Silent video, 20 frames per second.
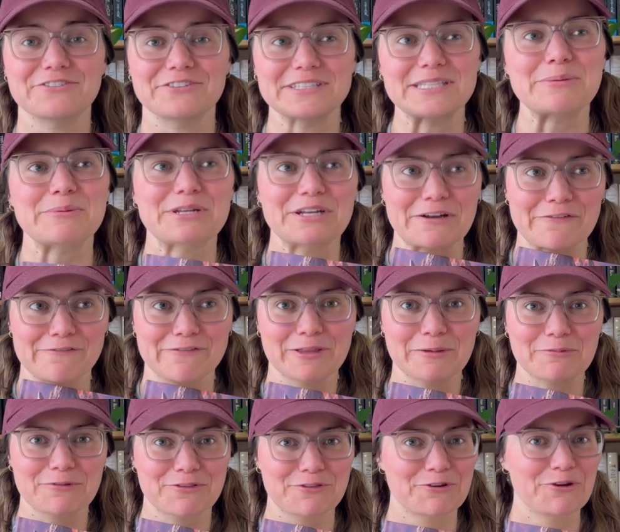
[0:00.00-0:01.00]
Unlimited and
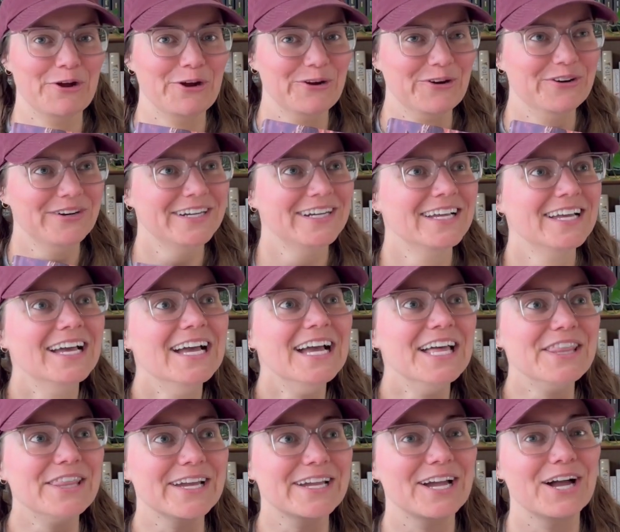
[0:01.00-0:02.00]
flipped through
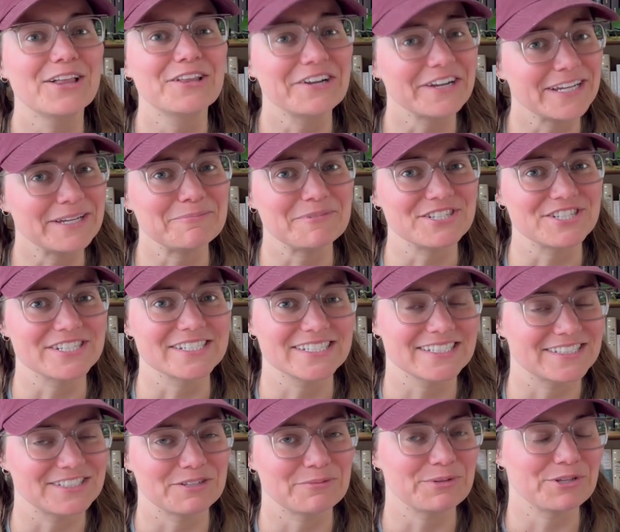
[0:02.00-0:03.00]
the color images
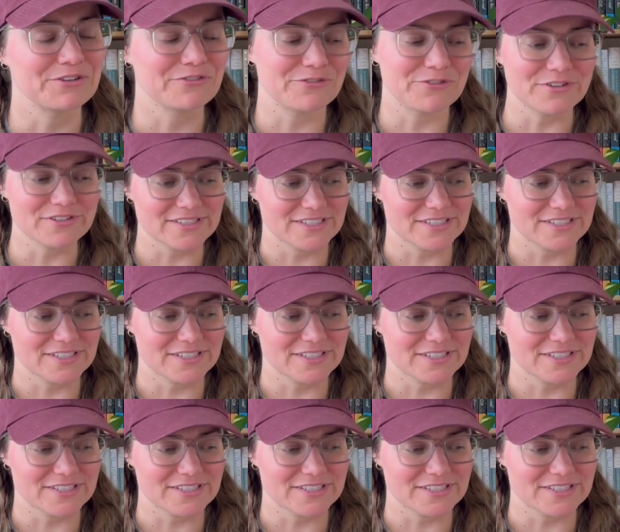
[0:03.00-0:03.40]
because they're beautiful.